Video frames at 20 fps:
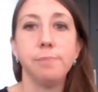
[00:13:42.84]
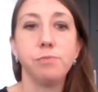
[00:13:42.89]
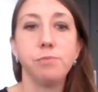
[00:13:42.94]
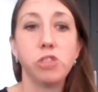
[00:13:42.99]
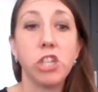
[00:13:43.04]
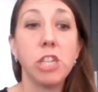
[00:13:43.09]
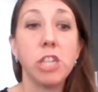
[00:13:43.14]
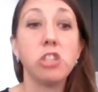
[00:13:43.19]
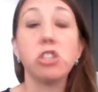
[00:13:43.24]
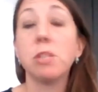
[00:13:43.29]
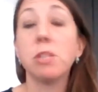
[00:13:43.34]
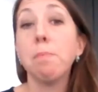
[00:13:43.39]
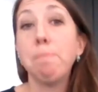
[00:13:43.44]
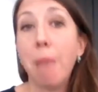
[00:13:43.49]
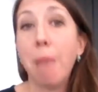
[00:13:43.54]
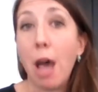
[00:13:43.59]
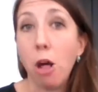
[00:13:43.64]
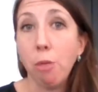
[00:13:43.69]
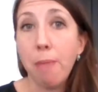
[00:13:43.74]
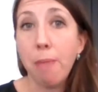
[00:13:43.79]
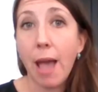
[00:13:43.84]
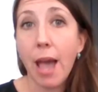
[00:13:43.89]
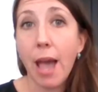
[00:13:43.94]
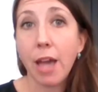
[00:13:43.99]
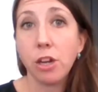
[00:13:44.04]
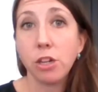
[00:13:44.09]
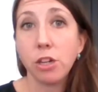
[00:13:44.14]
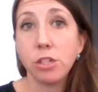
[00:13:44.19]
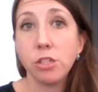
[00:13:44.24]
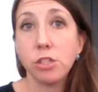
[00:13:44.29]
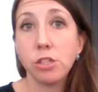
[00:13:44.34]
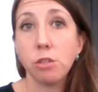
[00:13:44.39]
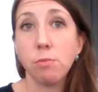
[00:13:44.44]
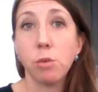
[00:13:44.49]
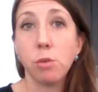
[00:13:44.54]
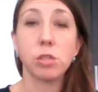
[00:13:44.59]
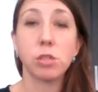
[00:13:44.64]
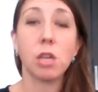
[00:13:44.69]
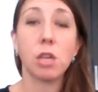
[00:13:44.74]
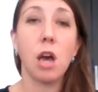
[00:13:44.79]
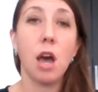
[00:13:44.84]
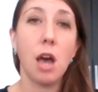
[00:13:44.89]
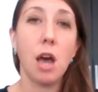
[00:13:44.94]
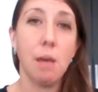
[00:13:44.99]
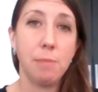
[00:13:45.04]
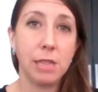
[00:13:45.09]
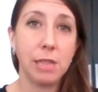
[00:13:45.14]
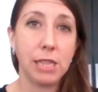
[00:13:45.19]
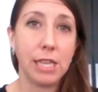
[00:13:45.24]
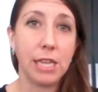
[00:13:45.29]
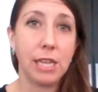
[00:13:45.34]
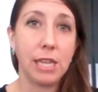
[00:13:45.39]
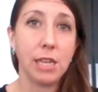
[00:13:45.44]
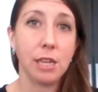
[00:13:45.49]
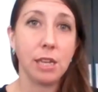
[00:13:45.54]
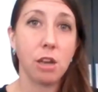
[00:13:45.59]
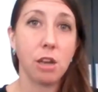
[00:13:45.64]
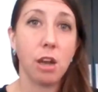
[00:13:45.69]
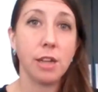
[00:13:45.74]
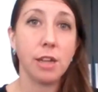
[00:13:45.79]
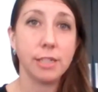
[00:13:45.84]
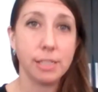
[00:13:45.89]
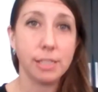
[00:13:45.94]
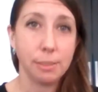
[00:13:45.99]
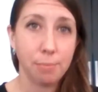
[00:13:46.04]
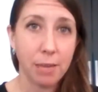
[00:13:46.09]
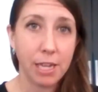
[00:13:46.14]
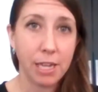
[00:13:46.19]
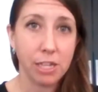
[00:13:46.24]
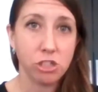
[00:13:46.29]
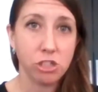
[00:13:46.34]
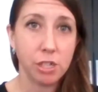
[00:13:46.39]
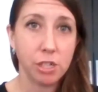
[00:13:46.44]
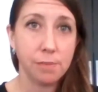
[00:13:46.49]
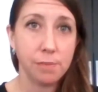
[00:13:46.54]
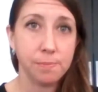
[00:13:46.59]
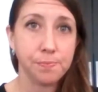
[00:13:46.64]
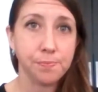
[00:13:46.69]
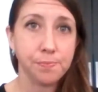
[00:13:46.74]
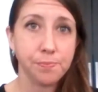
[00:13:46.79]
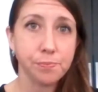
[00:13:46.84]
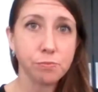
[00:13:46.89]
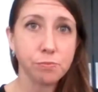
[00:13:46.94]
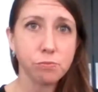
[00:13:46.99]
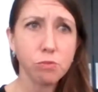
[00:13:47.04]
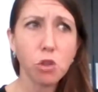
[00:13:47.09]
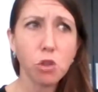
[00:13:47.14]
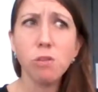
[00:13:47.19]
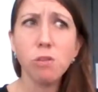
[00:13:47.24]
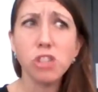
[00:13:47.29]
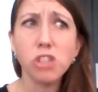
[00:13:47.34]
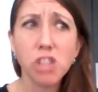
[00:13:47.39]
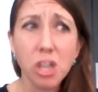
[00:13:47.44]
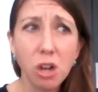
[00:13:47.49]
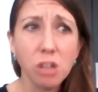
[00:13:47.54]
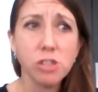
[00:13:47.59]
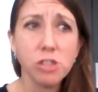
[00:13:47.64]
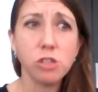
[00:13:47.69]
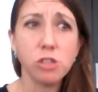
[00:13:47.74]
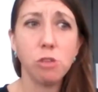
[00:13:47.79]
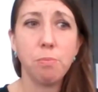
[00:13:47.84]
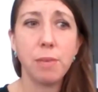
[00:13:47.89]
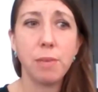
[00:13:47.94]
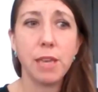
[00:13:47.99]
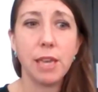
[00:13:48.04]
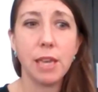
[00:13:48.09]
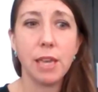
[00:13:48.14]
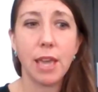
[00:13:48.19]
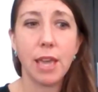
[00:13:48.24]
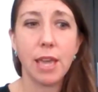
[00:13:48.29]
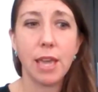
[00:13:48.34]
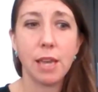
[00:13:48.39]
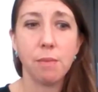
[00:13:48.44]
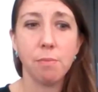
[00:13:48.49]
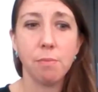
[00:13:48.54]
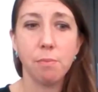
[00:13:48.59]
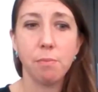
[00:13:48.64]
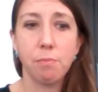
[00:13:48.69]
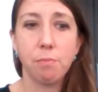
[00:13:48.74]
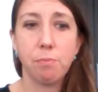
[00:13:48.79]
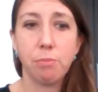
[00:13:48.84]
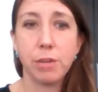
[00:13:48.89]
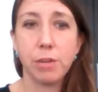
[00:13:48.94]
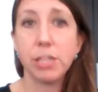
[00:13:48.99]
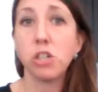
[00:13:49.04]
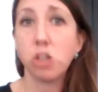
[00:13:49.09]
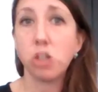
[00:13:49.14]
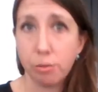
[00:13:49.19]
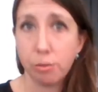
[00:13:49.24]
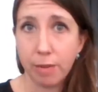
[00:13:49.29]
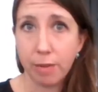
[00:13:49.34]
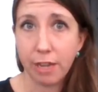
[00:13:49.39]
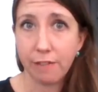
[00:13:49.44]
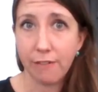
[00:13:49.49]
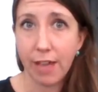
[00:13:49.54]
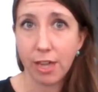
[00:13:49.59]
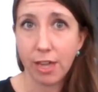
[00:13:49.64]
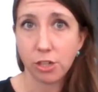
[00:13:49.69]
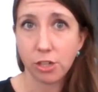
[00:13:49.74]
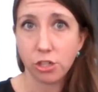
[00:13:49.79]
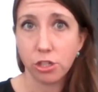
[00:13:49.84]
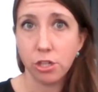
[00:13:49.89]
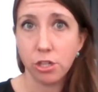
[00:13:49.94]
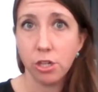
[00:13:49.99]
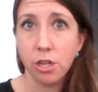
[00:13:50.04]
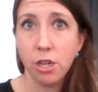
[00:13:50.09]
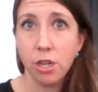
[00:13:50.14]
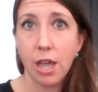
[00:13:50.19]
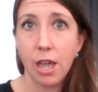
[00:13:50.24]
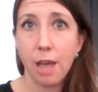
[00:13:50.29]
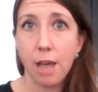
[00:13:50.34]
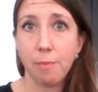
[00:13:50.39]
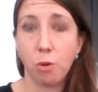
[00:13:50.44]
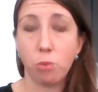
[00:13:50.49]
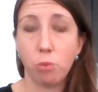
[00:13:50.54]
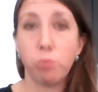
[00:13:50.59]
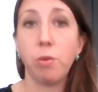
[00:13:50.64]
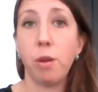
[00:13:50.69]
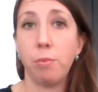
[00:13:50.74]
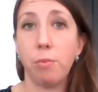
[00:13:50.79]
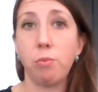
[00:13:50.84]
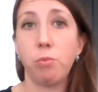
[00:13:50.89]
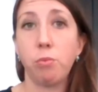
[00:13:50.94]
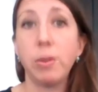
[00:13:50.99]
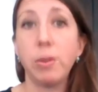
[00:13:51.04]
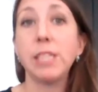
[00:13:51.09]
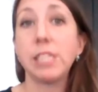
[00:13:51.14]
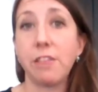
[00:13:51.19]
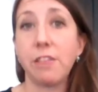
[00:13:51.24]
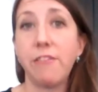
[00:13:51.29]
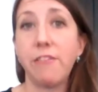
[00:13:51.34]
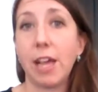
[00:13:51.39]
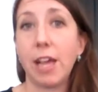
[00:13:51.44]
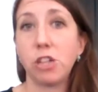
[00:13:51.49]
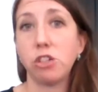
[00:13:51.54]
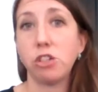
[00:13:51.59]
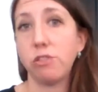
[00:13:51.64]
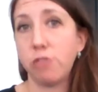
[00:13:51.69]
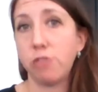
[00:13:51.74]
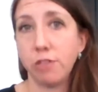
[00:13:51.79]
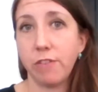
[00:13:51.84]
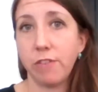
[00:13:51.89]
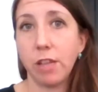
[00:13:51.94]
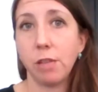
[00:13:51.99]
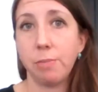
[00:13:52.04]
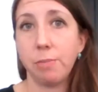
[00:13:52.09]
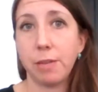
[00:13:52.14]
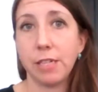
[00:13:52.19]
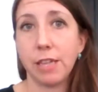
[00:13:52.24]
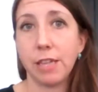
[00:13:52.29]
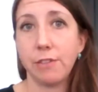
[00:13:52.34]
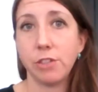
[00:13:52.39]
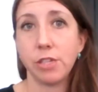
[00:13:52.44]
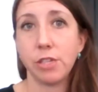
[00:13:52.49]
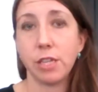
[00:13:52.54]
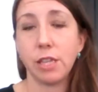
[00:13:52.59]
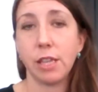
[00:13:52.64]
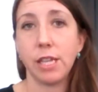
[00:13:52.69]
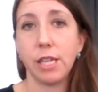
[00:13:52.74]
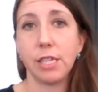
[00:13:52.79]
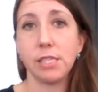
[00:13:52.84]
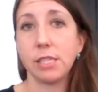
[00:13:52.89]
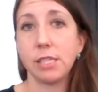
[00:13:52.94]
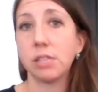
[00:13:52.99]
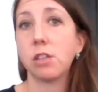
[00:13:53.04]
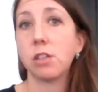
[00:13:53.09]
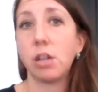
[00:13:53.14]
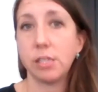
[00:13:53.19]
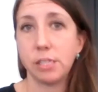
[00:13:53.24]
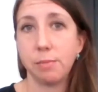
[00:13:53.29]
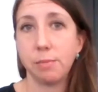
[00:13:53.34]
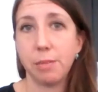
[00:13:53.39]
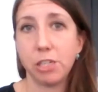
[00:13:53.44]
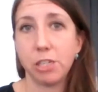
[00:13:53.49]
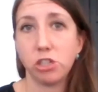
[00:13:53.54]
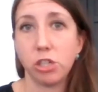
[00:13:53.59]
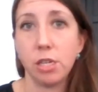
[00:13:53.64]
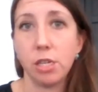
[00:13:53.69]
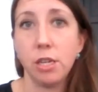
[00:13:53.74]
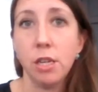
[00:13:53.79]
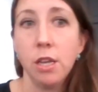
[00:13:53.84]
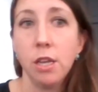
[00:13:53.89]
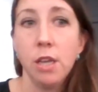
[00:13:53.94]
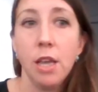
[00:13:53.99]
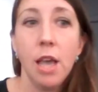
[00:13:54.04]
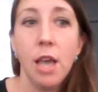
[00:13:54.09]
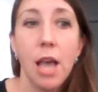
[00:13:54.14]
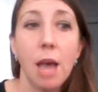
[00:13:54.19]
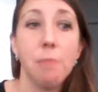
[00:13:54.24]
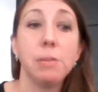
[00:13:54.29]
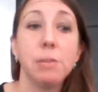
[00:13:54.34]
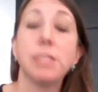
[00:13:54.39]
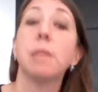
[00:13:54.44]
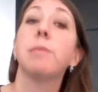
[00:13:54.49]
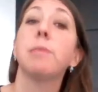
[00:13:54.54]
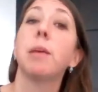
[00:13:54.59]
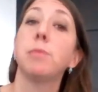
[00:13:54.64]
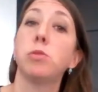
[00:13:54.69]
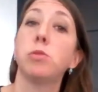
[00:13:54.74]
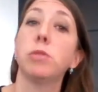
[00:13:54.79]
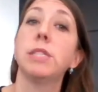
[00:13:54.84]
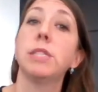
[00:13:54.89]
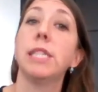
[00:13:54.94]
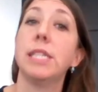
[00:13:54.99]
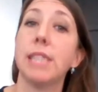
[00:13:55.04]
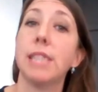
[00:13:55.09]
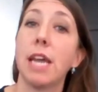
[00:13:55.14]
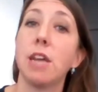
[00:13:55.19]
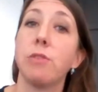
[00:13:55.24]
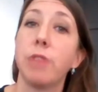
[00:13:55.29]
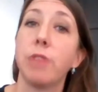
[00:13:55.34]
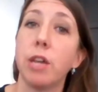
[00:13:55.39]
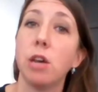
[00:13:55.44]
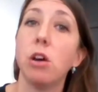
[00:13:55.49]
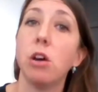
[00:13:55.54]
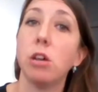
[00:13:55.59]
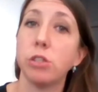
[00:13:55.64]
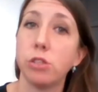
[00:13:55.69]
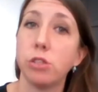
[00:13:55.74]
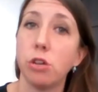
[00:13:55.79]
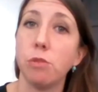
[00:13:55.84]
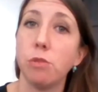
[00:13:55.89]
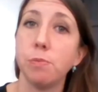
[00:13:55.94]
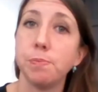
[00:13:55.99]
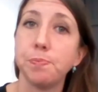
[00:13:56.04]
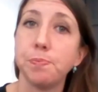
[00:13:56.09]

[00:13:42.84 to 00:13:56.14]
changes in bowel patterns, so most commonly constipation, which can also be a predetermining factor, a risk factor for developing diverticulitis is constipation. But sometimes we'll see diarrhea also.